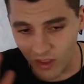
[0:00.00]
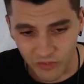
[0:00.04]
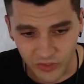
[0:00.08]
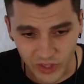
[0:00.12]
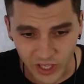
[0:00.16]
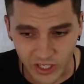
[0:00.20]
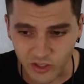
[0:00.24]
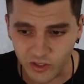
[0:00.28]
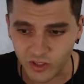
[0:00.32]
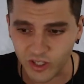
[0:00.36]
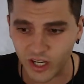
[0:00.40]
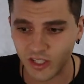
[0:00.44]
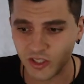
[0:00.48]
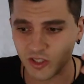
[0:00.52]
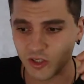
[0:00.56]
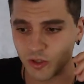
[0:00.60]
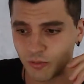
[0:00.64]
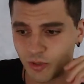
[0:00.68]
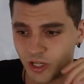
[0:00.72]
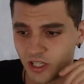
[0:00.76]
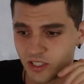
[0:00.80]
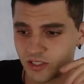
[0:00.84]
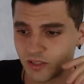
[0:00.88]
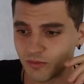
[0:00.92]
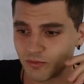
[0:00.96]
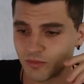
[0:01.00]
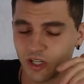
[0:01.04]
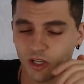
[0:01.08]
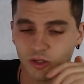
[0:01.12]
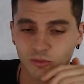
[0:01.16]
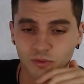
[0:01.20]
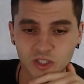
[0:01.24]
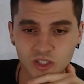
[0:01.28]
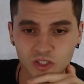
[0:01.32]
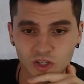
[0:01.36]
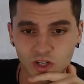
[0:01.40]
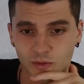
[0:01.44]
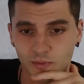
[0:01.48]
thank you guys so much. I'm
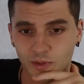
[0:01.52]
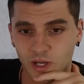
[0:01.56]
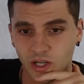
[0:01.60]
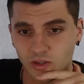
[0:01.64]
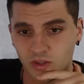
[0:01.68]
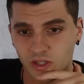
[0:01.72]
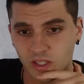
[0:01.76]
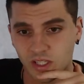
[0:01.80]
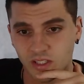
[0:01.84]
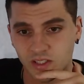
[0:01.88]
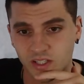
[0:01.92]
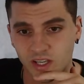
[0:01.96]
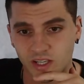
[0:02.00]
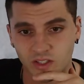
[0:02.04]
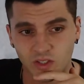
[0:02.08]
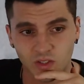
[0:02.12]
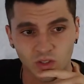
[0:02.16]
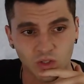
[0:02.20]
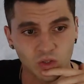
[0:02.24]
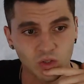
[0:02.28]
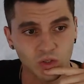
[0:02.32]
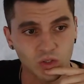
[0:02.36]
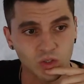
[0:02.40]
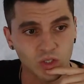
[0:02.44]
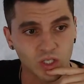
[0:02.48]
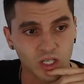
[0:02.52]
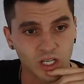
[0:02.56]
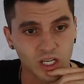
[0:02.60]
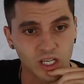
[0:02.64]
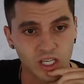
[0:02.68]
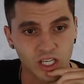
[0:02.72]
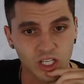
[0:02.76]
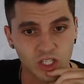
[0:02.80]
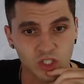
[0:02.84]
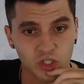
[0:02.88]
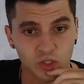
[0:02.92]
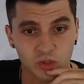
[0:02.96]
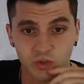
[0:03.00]
terribly sorry about the technical uh,
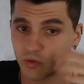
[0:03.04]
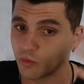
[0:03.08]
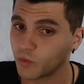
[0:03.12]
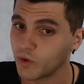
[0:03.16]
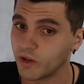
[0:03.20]
issues.